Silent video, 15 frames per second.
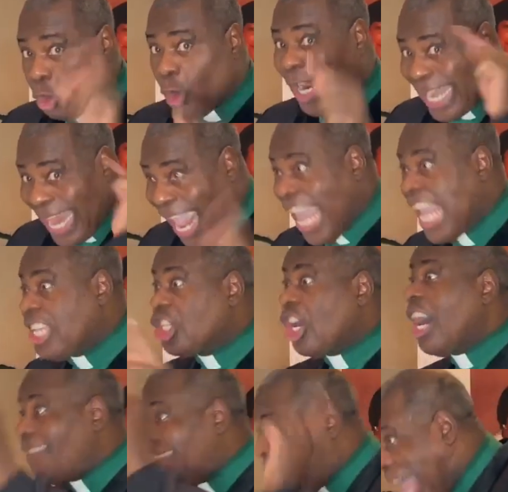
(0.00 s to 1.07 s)
to an angel
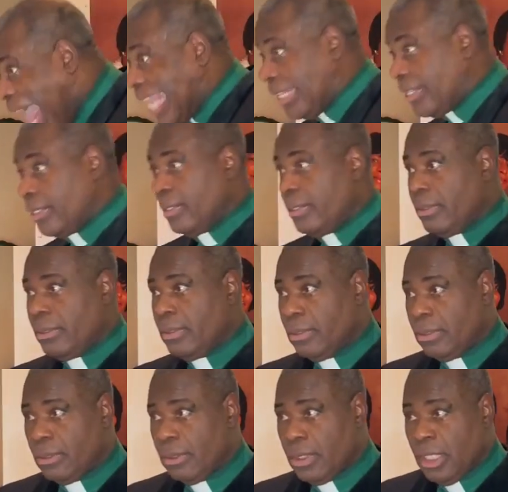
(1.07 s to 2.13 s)
of light.
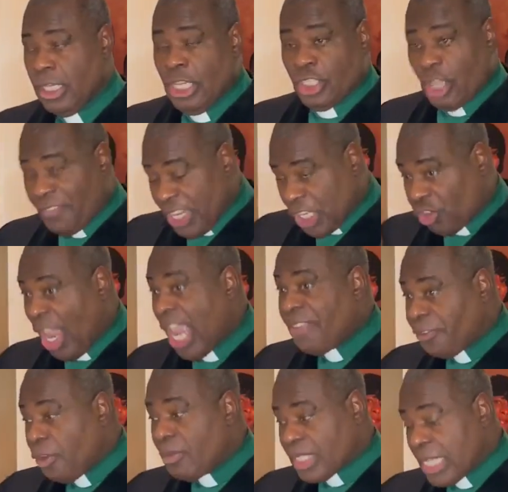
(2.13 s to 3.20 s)
So if he
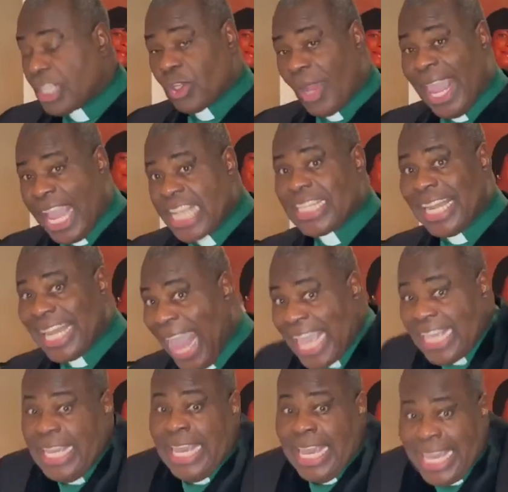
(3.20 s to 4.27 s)
transforms himself to an angel of light,